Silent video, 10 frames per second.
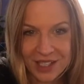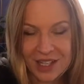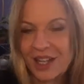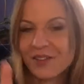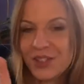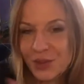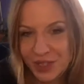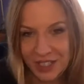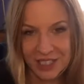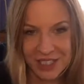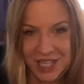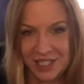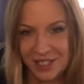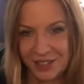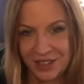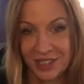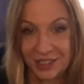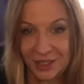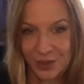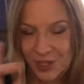If it's really going to taste good, then
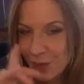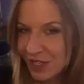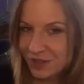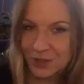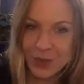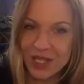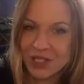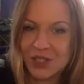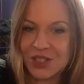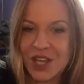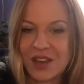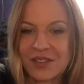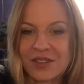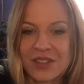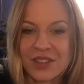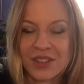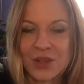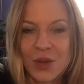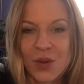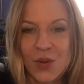do it, especially if you make it yourself.
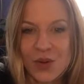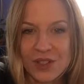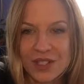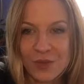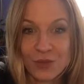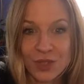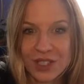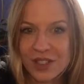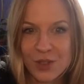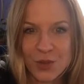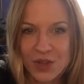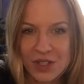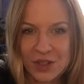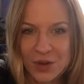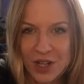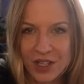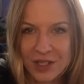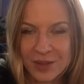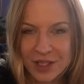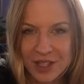Or it's a really super good
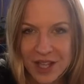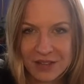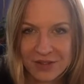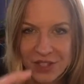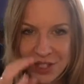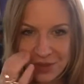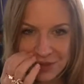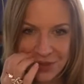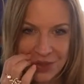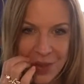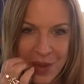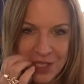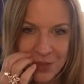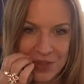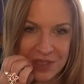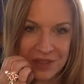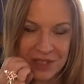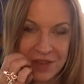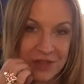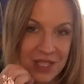quality. But a lot of junk food, that mass-produced
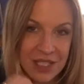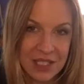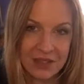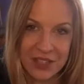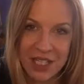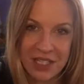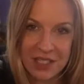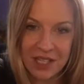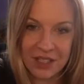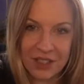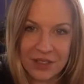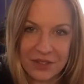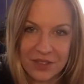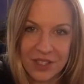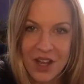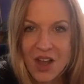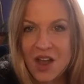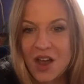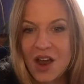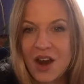stuff, doesn't even taste that good.
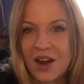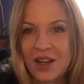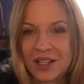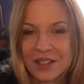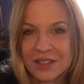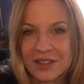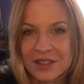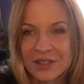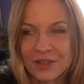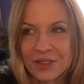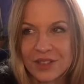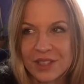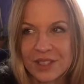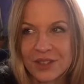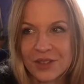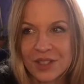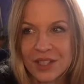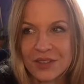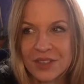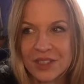All right. Well, certain
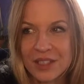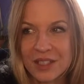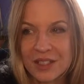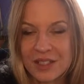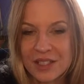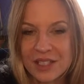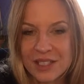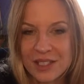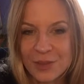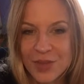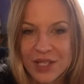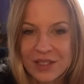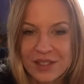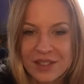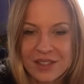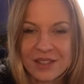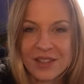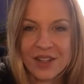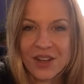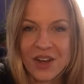that it does. It just depends.
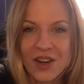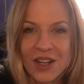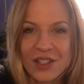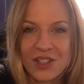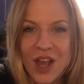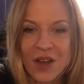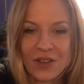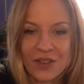All right. Ciao.